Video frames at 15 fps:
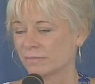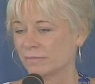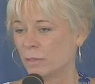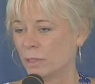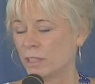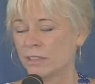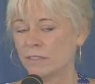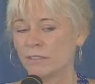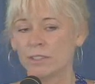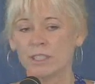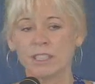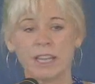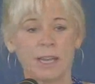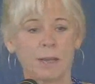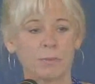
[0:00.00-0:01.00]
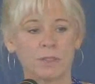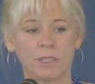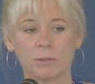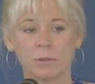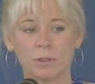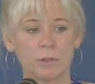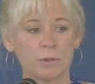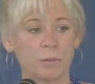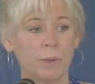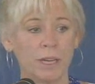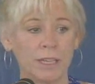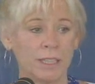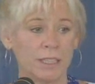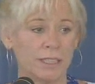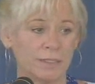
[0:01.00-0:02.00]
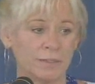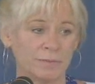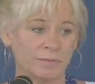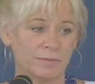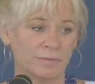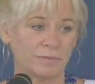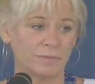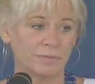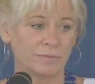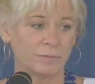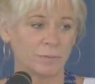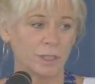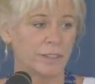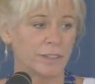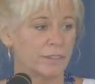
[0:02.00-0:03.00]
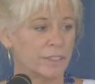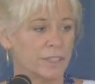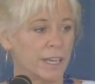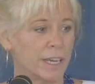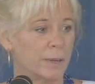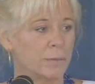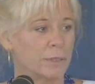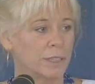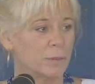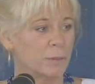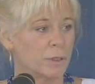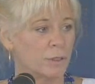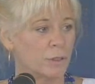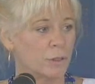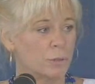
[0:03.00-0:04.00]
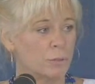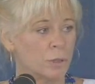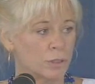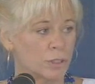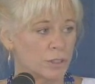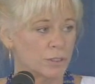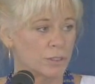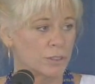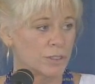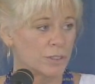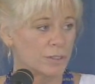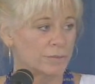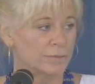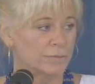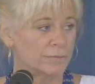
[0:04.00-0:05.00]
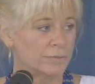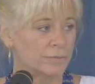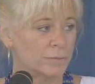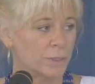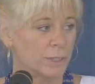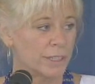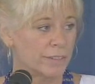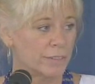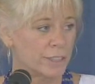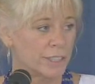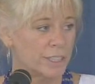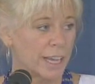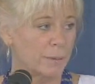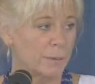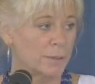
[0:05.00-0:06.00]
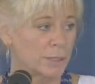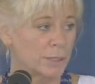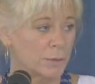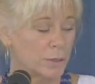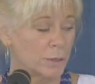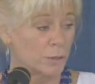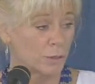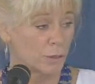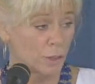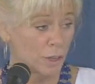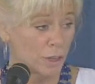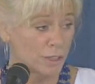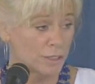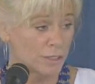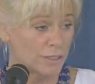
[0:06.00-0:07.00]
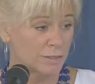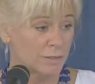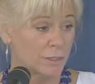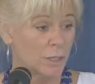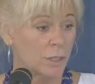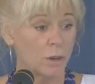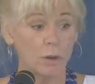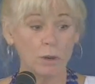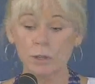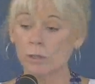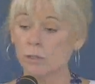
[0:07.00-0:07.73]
Whatever is happening with your body, whatever is happening with your emotions, whatever is happening with your thoughts or your